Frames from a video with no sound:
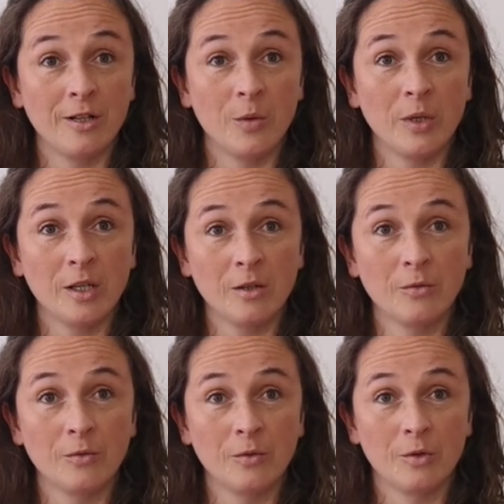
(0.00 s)
that we give
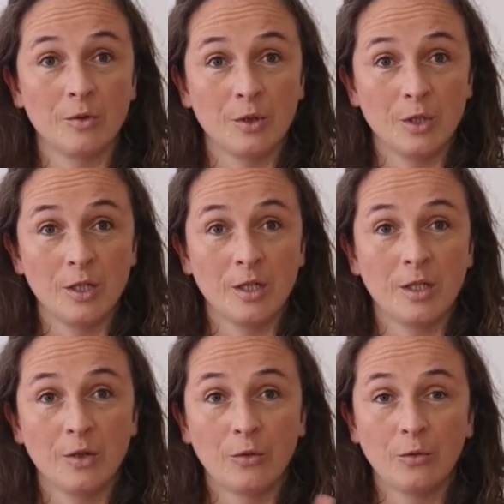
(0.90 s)

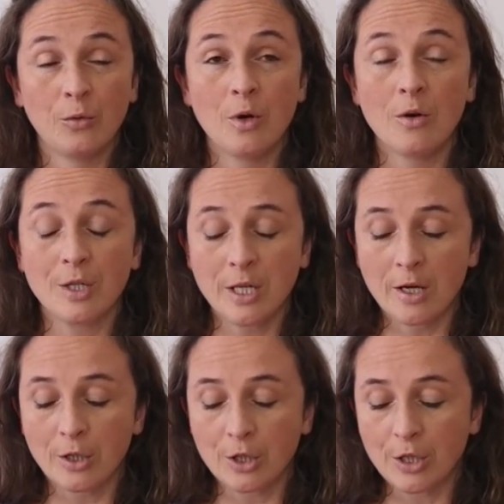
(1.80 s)
through our
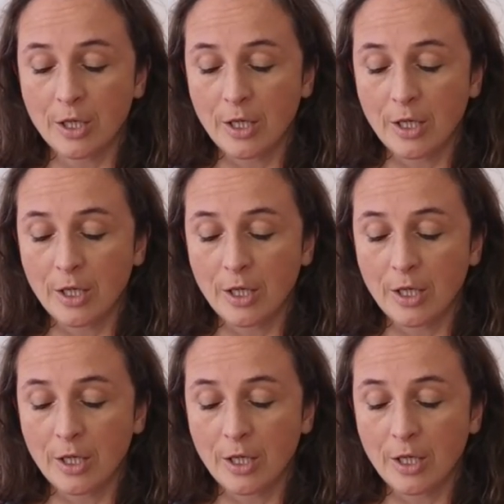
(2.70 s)
touch.